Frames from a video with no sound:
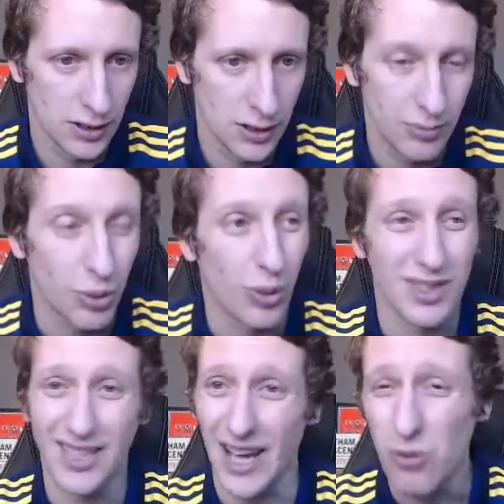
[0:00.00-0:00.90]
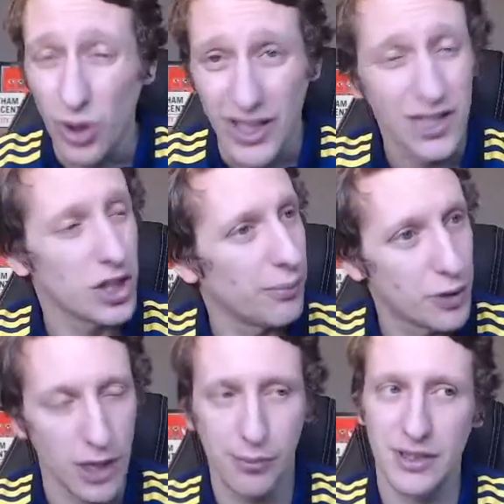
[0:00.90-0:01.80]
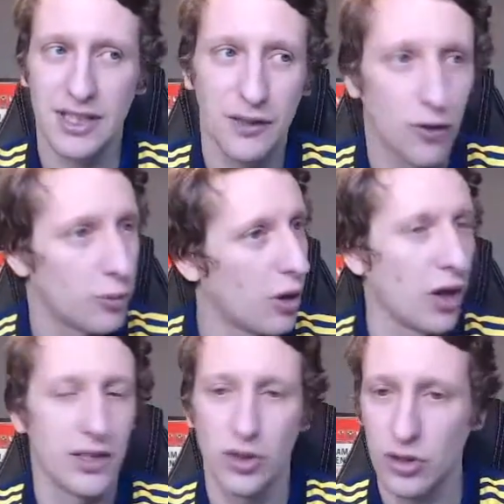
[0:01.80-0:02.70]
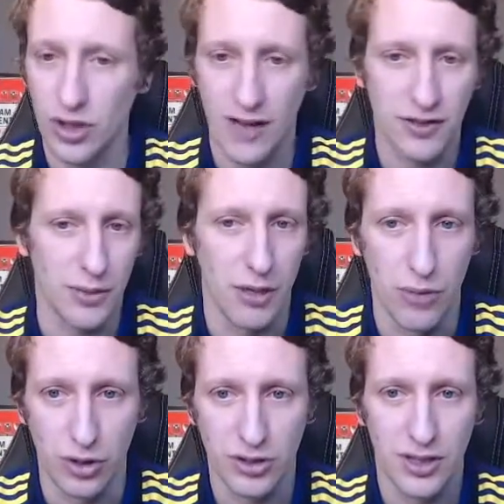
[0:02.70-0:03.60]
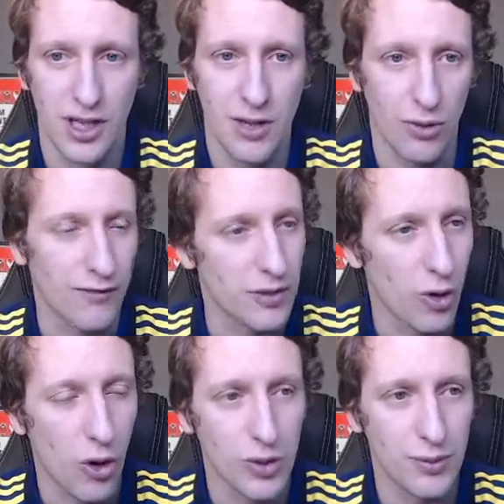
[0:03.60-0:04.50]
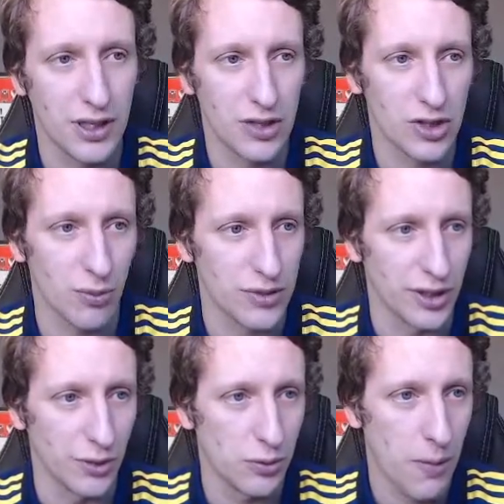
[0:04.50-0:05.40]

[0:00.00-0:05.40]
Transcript: But once again, we'll need Champions League football is just going to have to be a must. We'll have to always be in the top 2.